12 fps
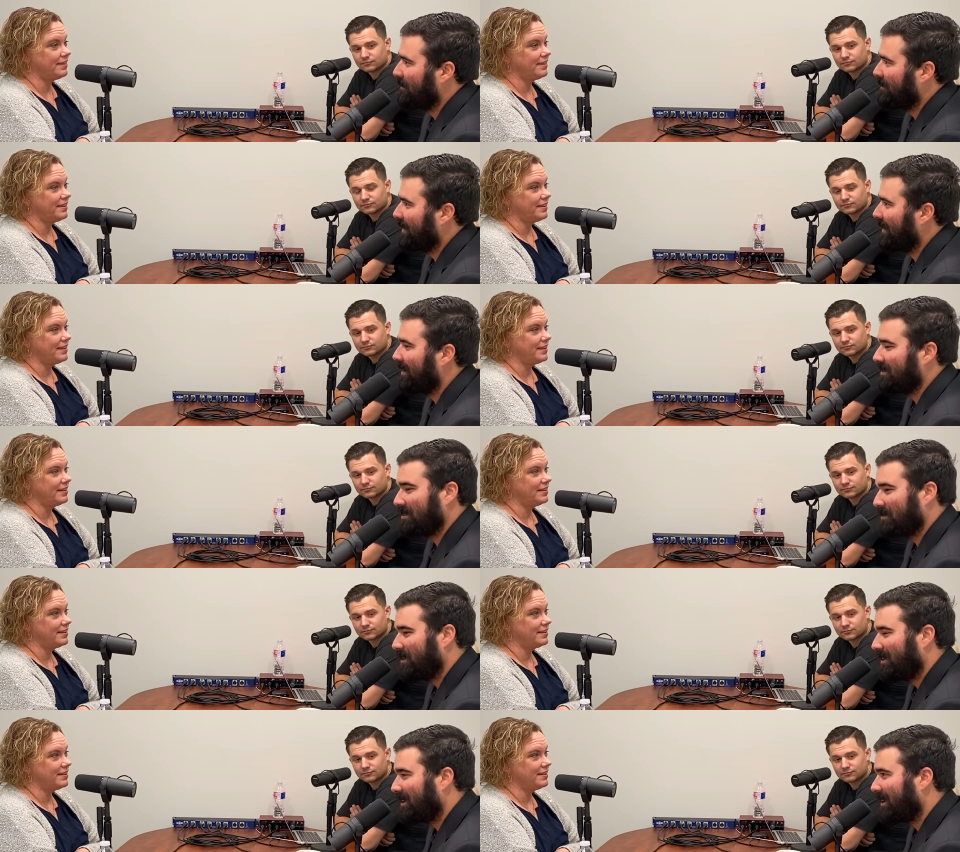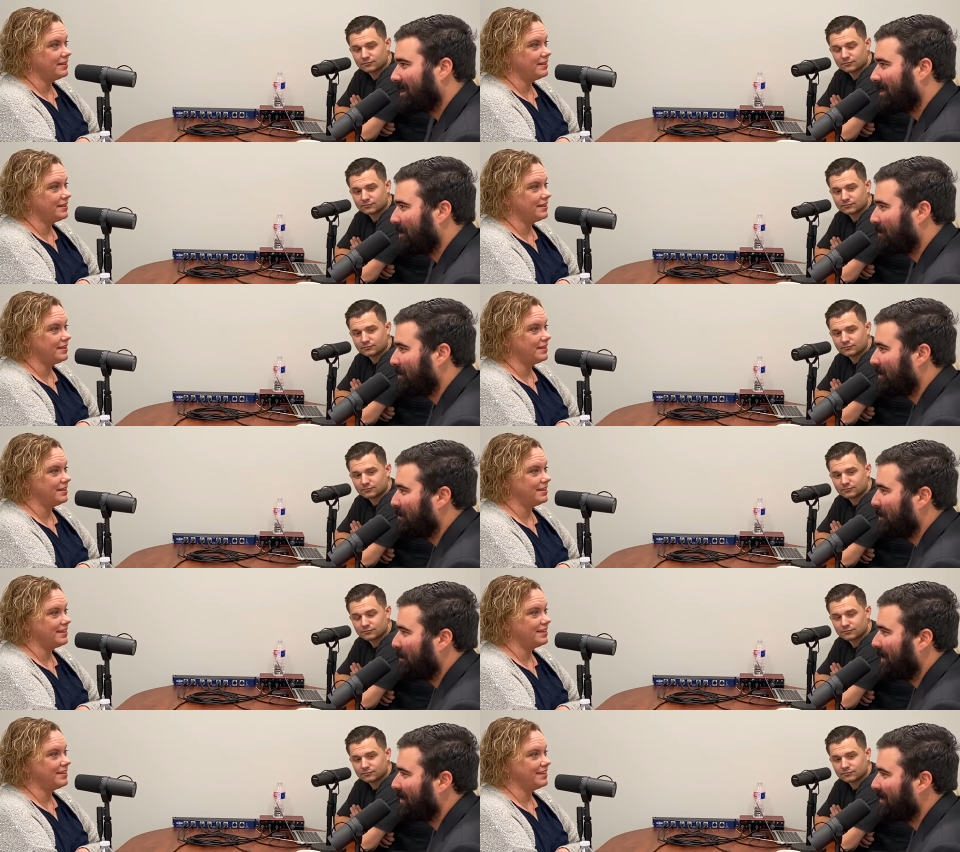Speaker 1: And I was like, "Well, I got an RV in my
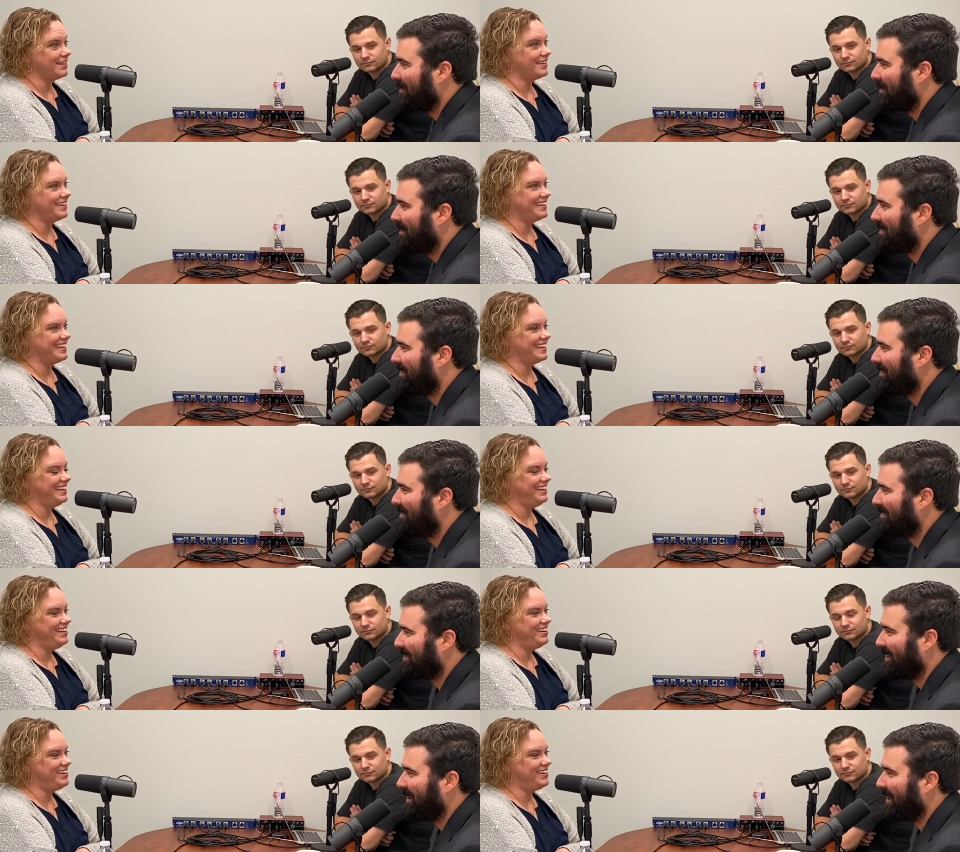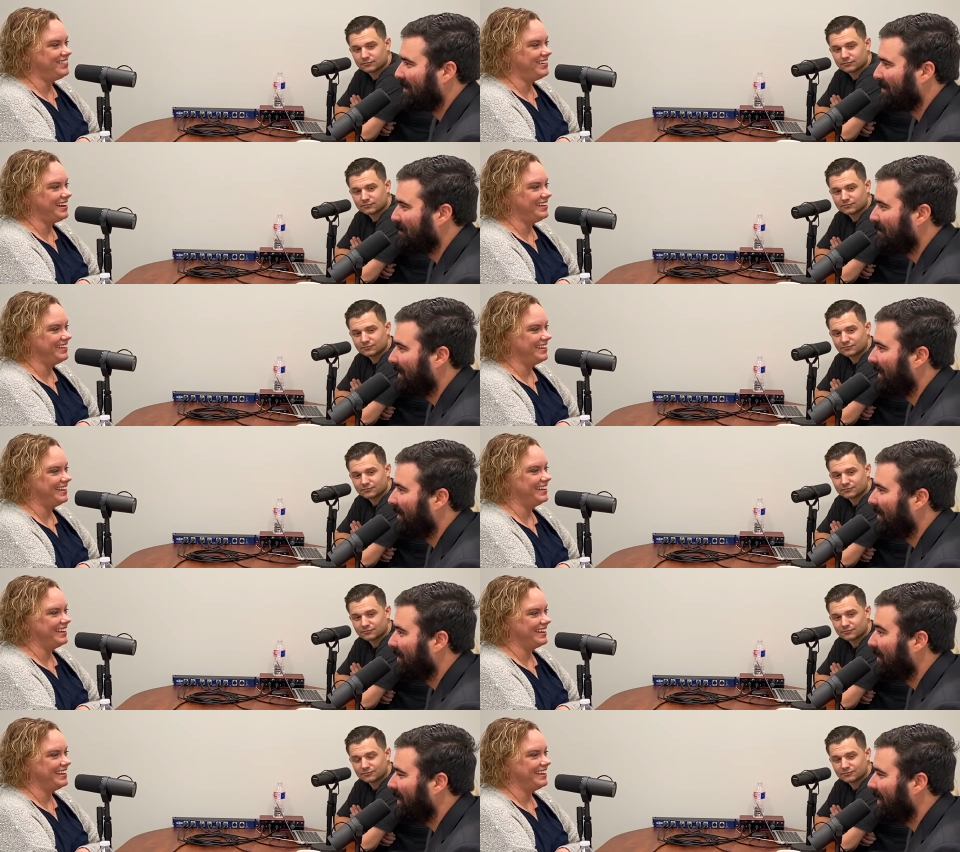backyard." Oh, I'll wow. leave it out
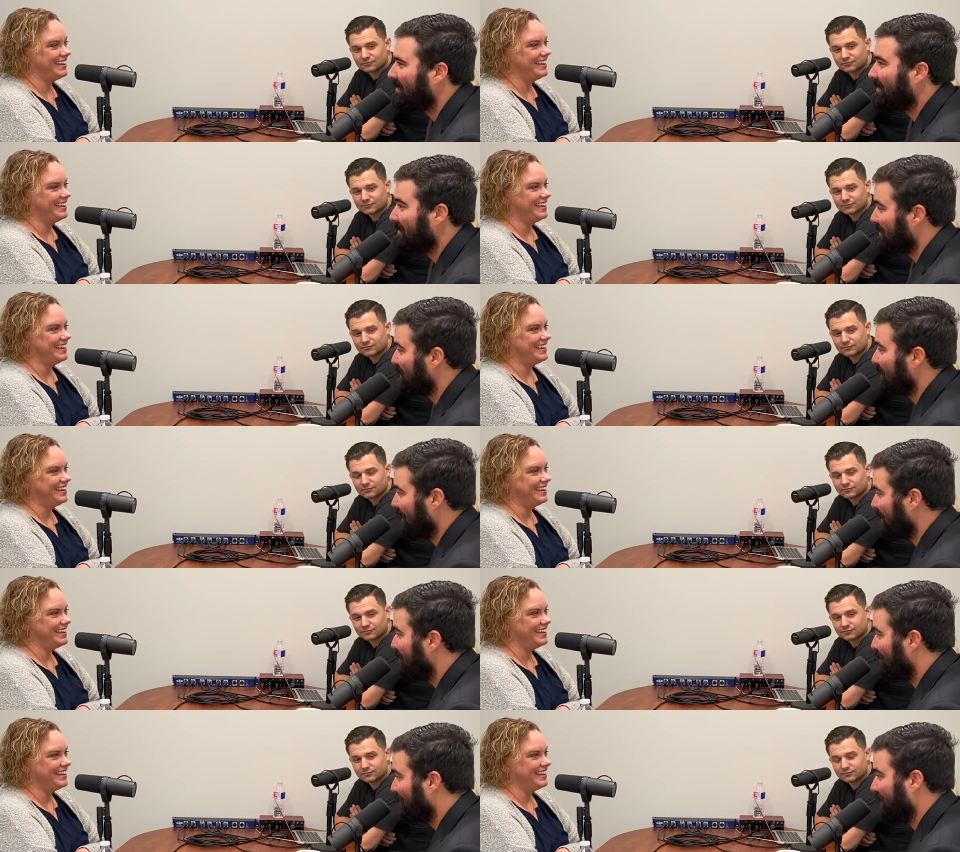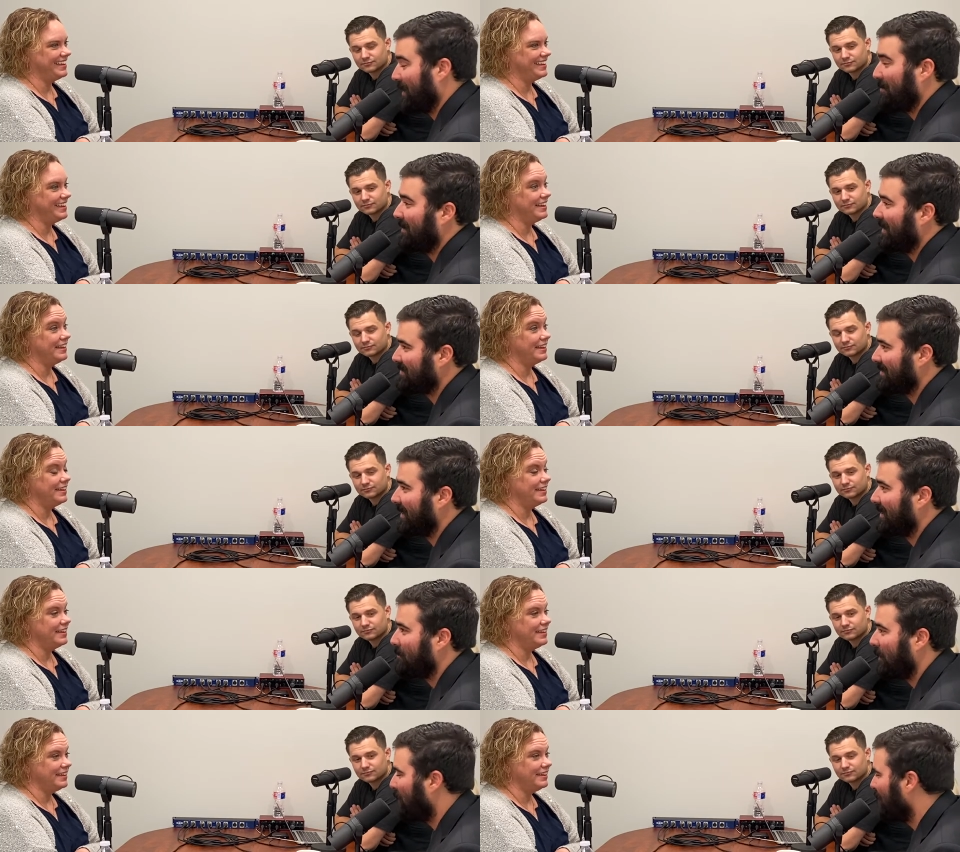unlocked. And so he came last night.
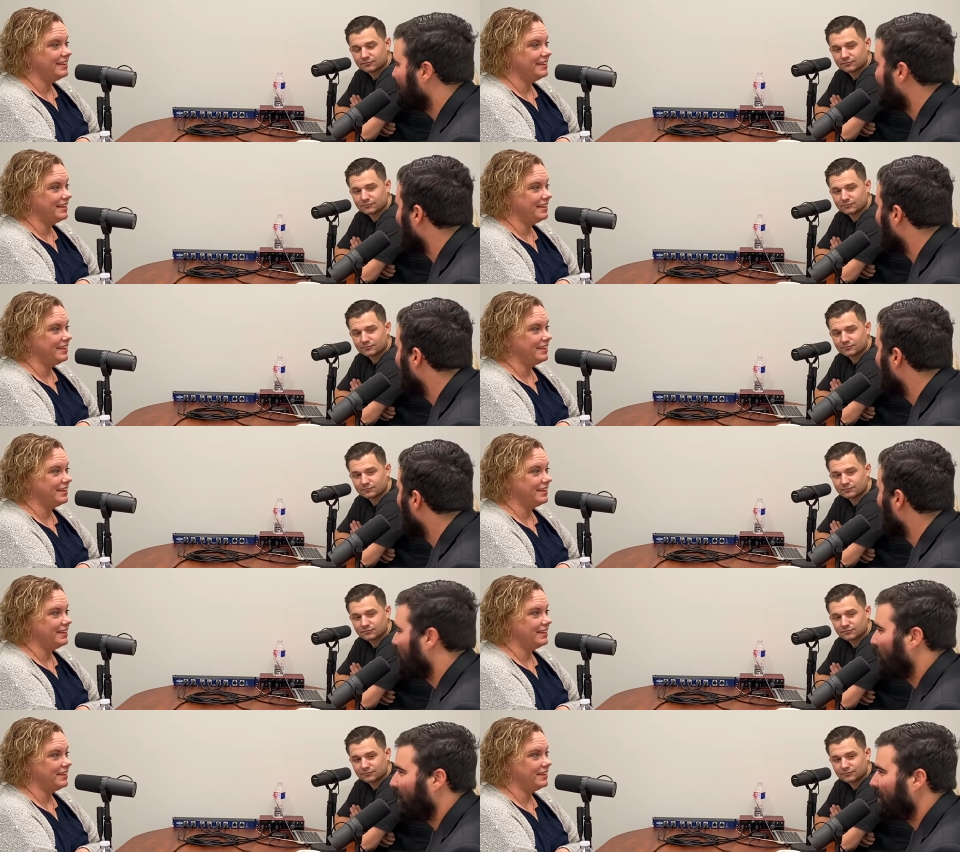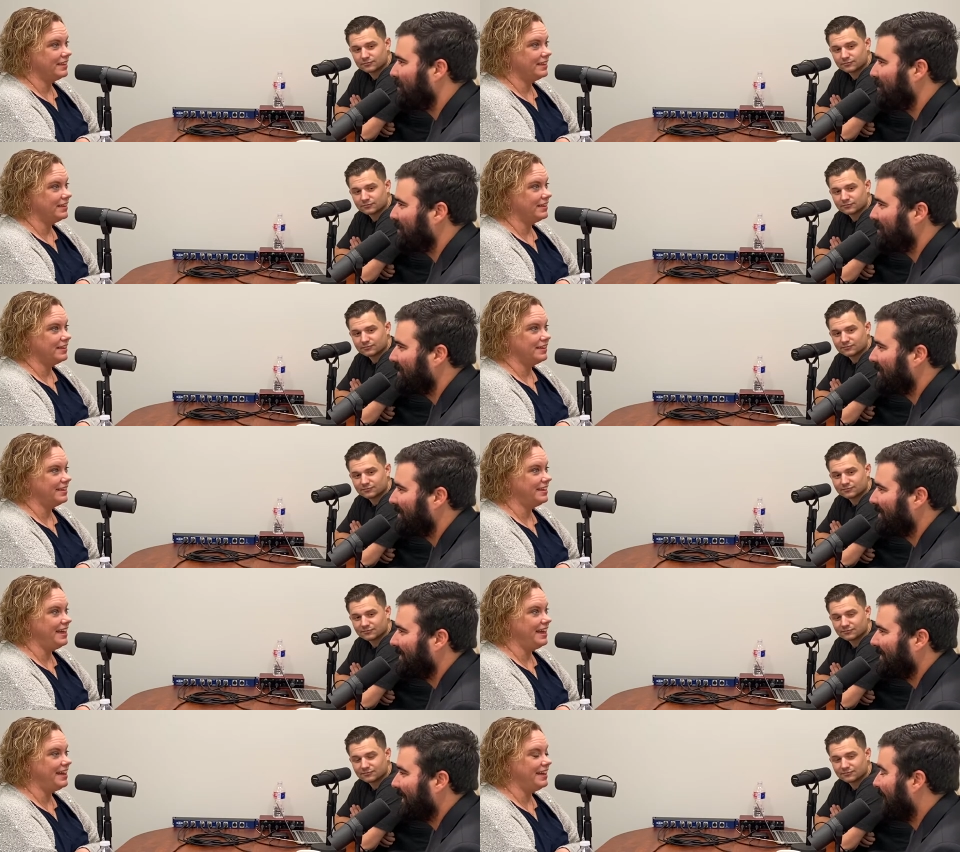My wife's like, what are you doing?
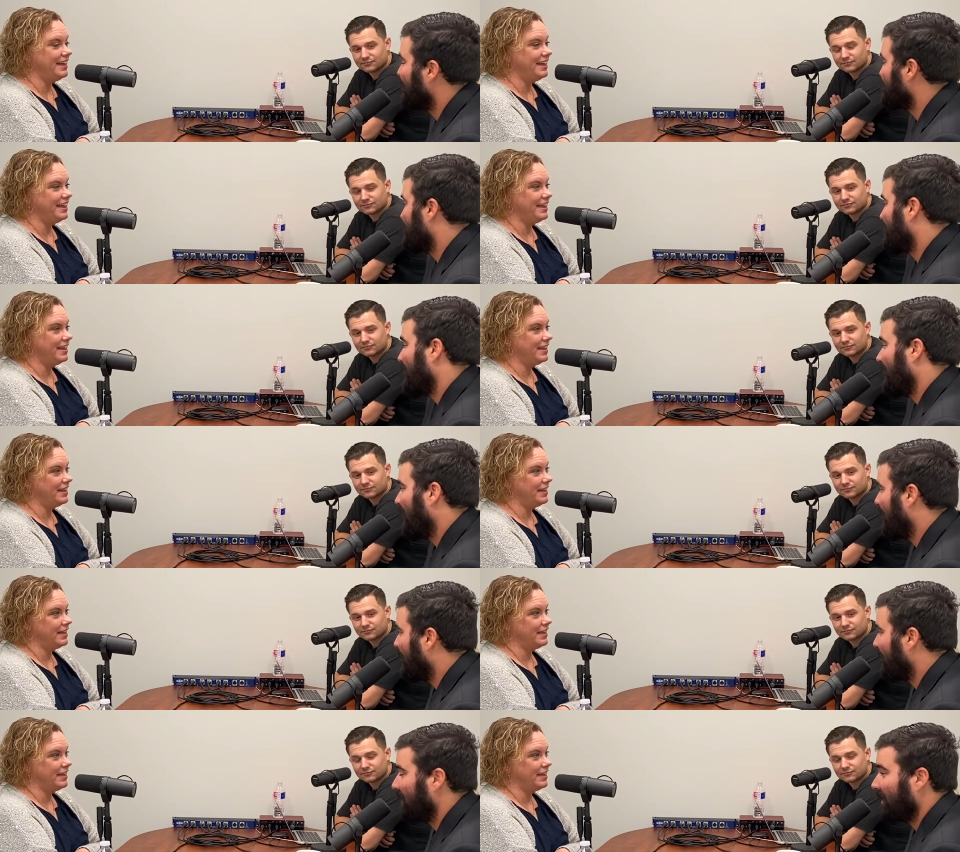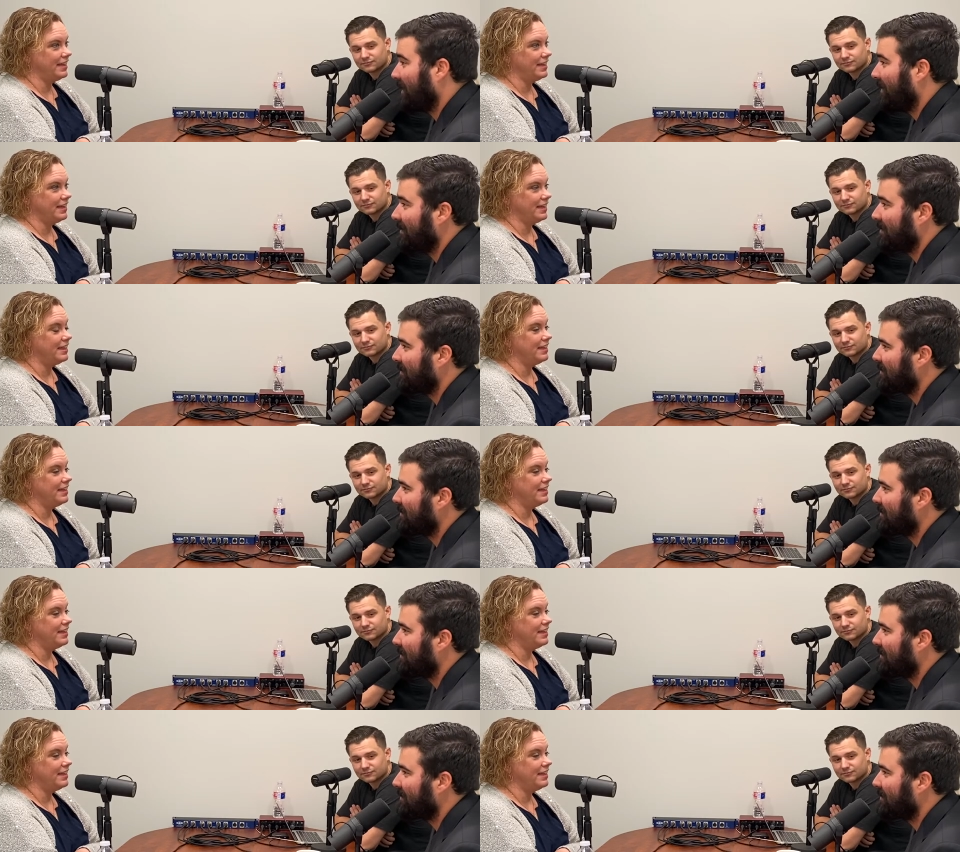Yeah. I was like, hey.